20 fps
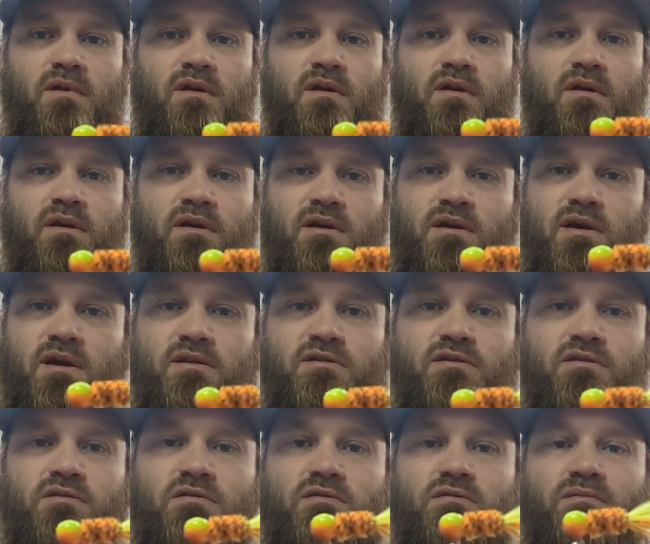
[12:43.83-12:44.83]
and it
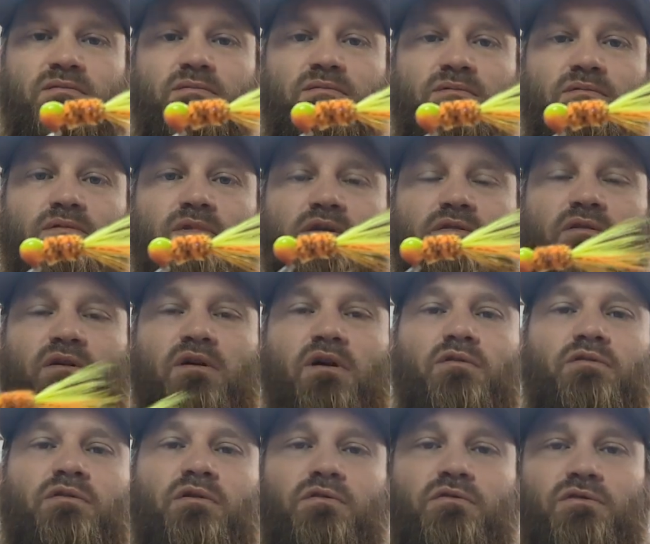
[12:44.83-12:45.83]
catches. That's a
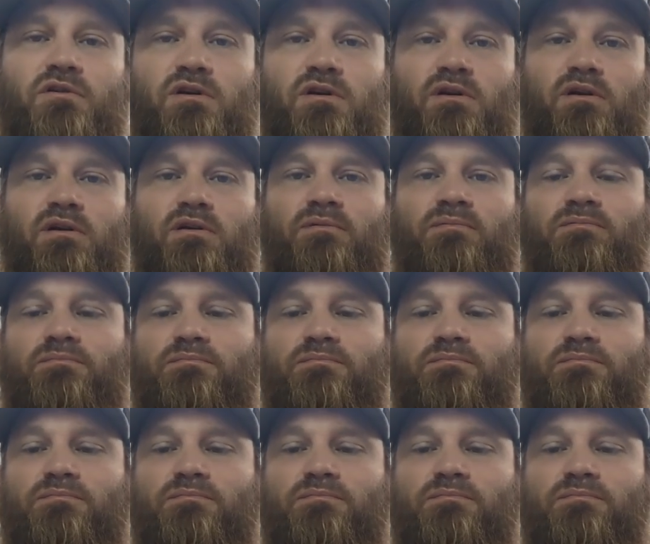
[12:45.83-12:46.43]
go-to jig.